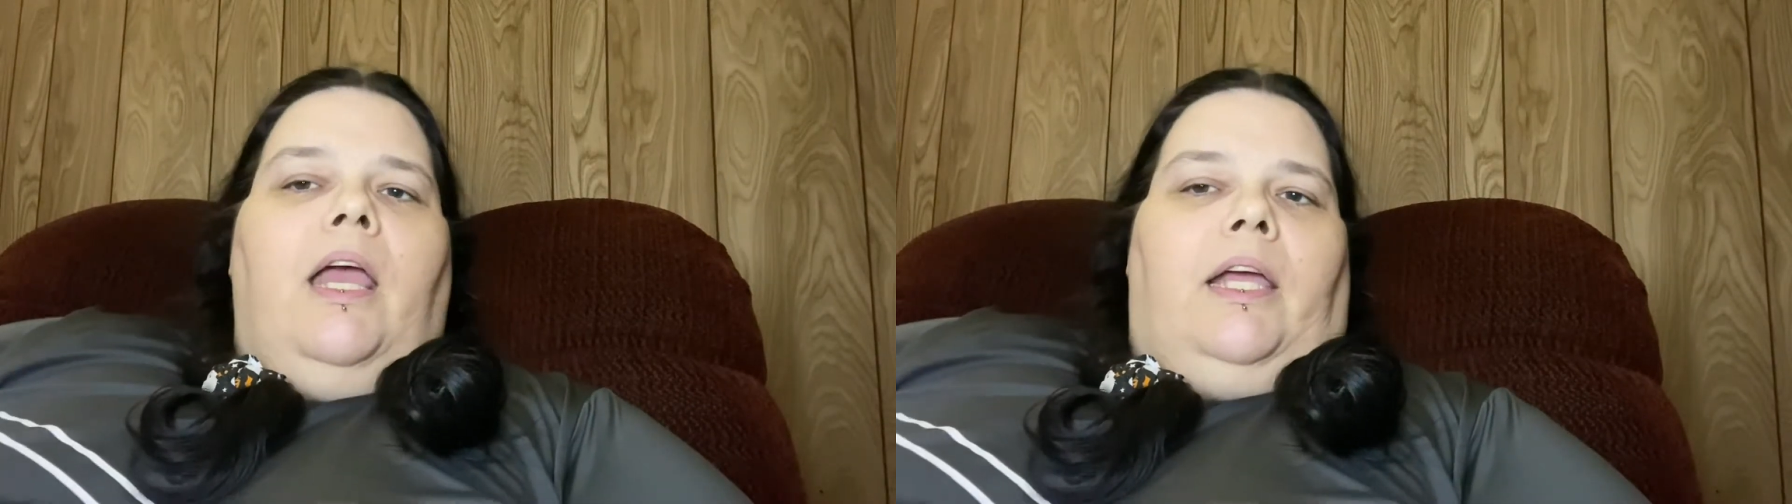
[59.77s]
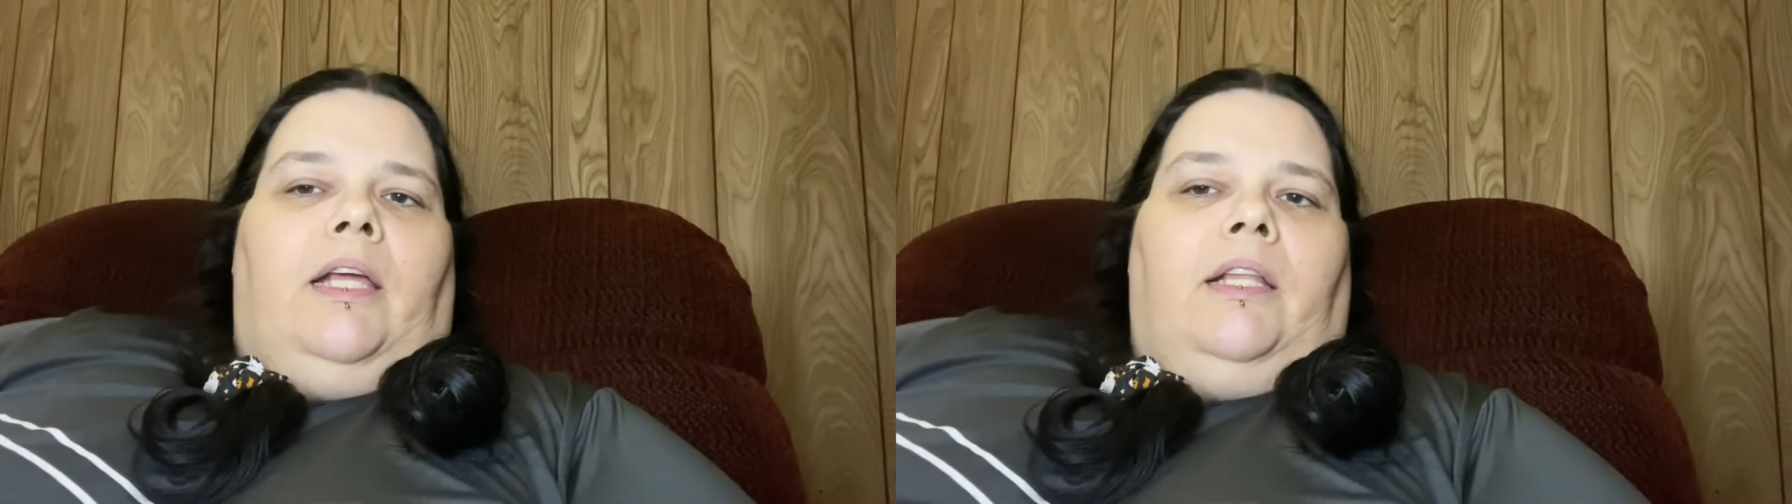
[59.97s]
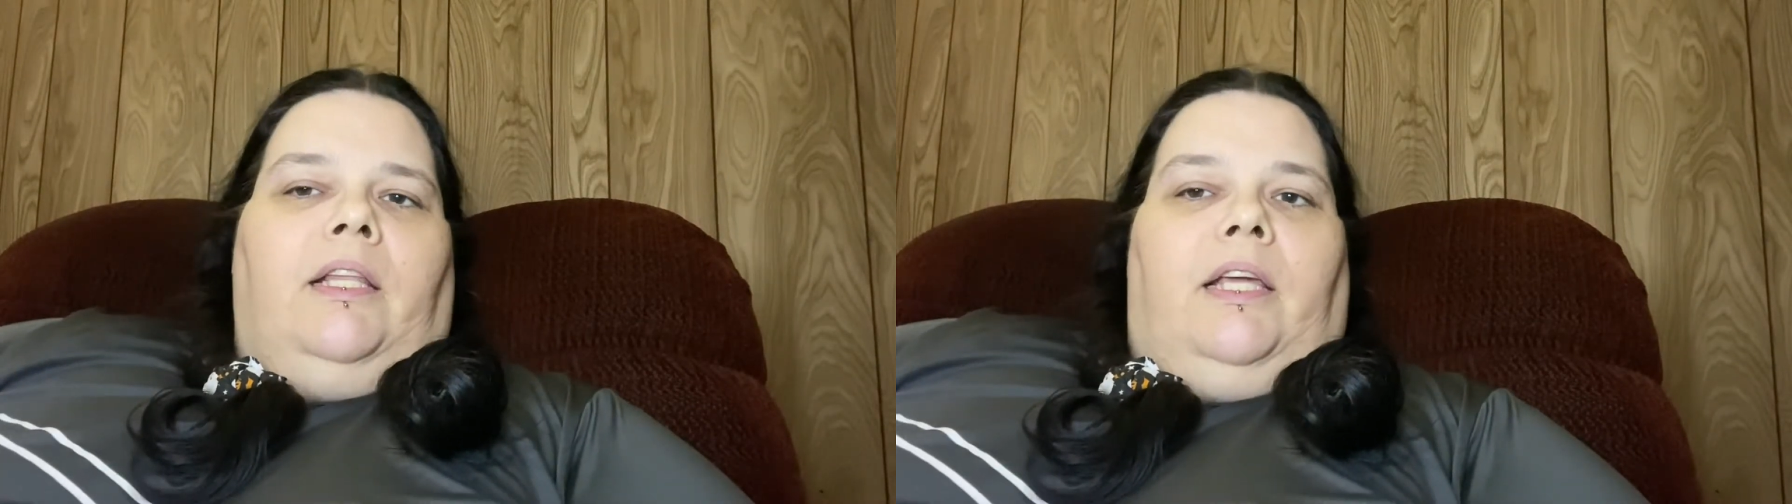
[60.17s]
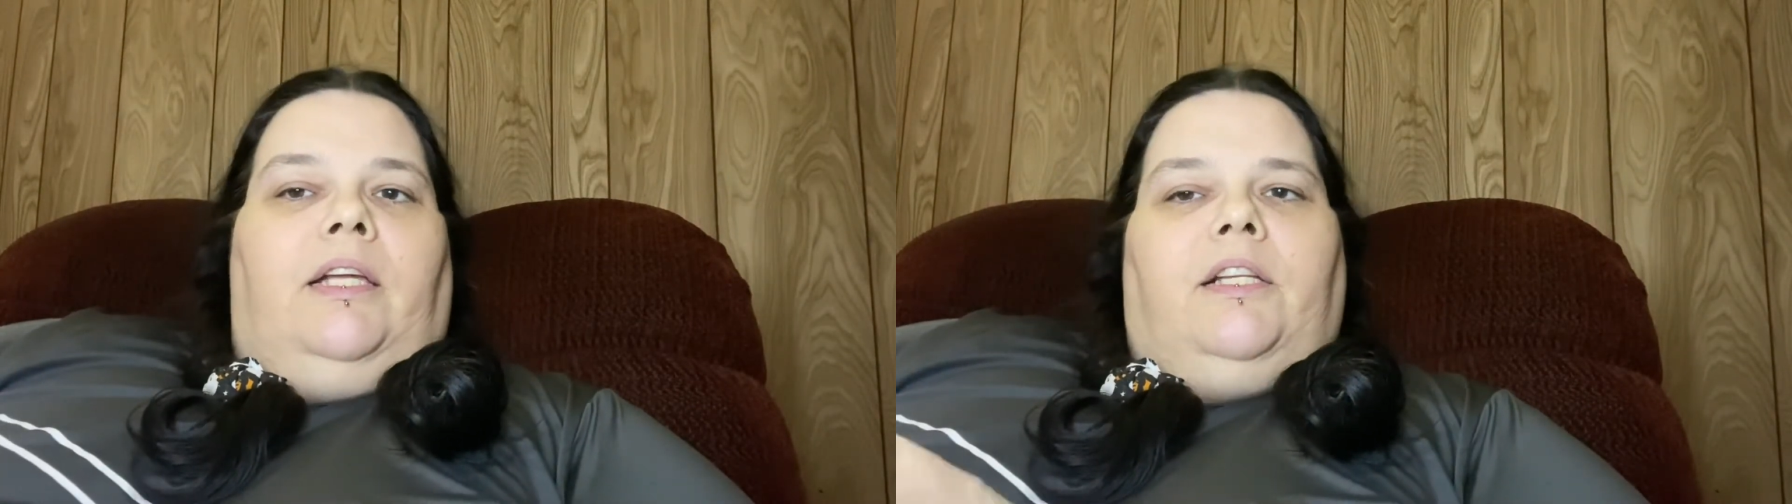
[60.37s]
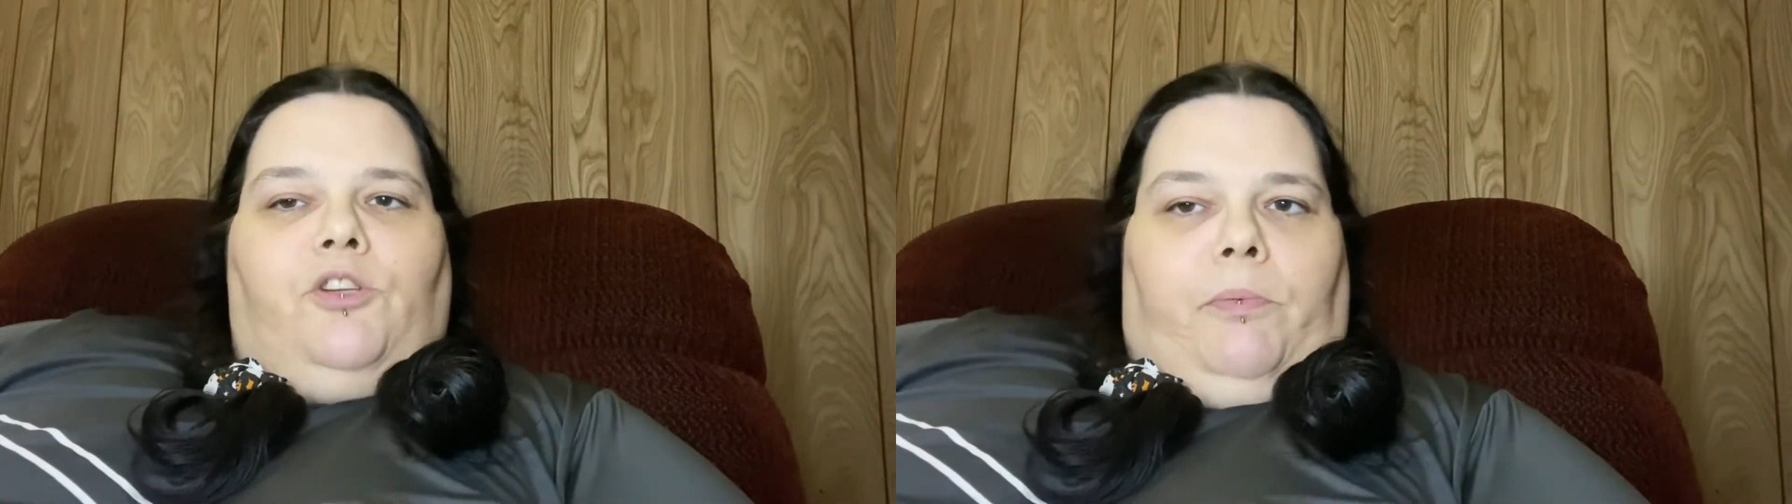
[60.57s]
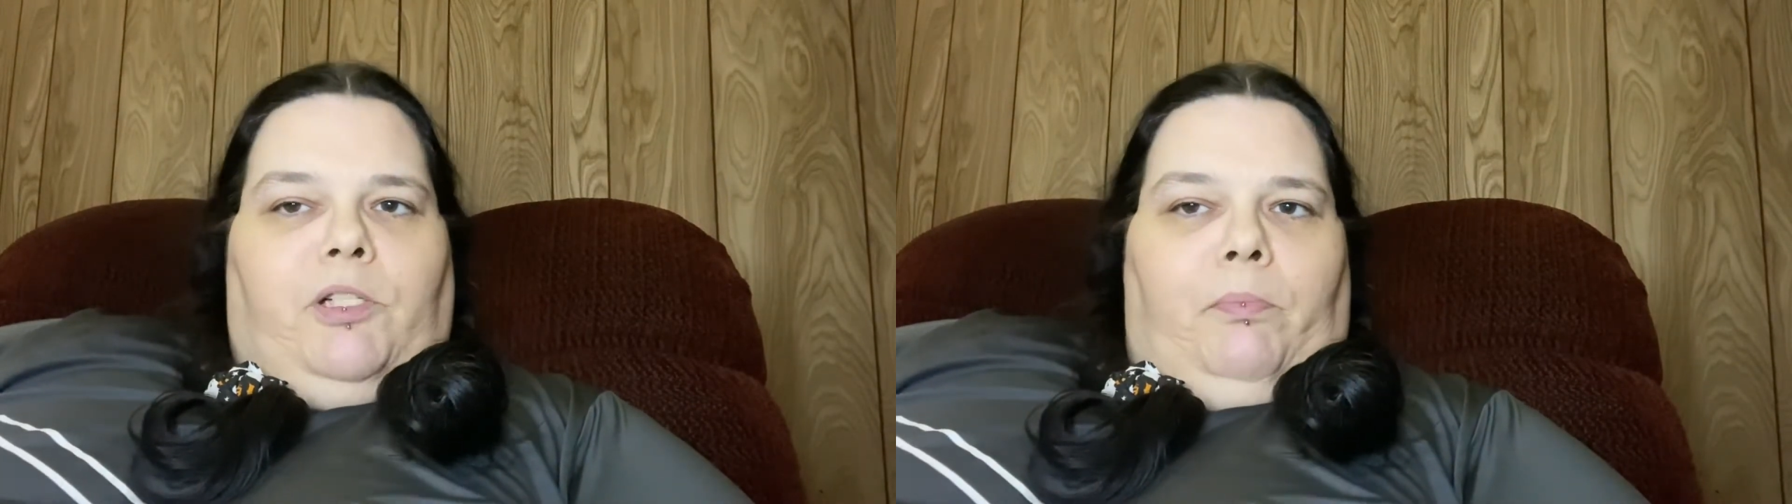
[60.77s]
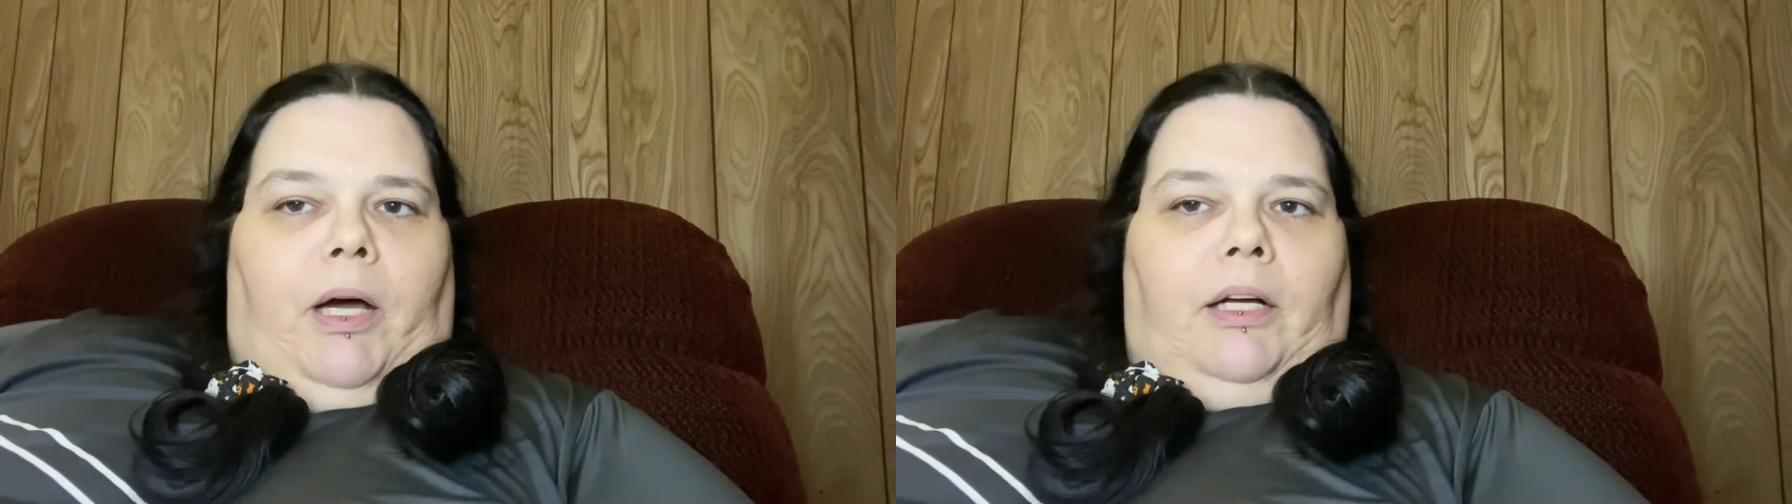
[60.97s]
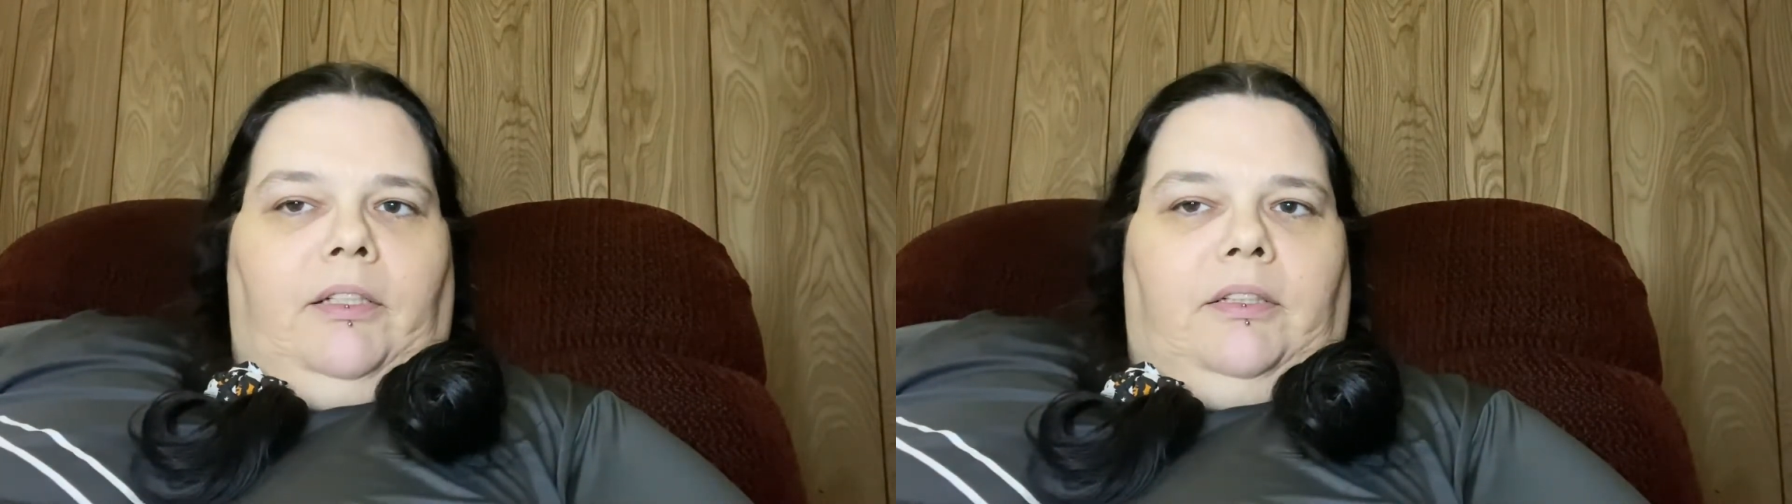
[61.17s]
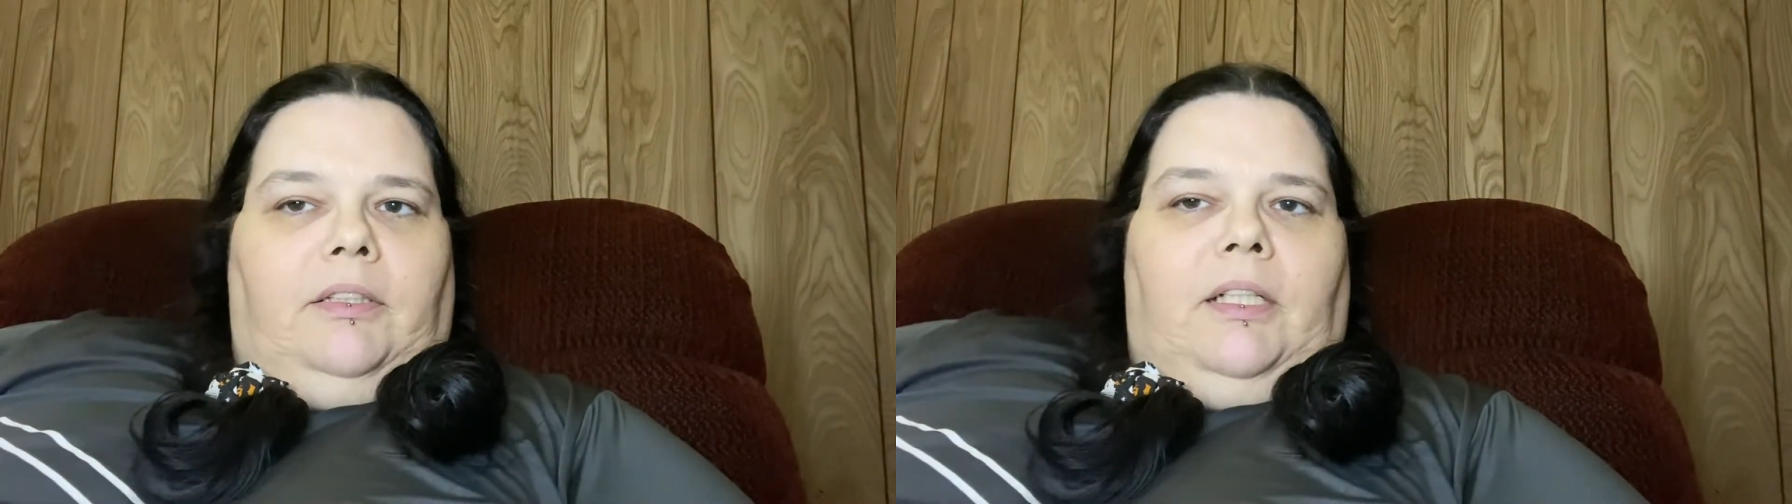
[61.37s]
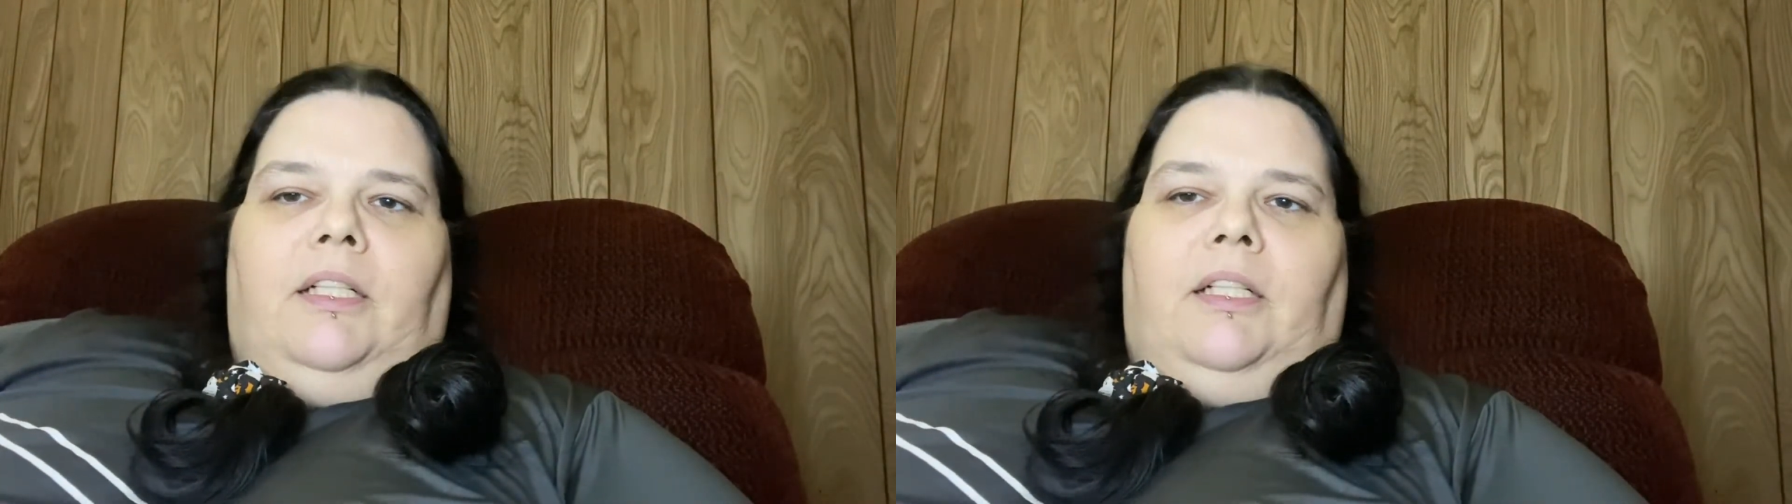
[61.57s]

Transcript: in the description box.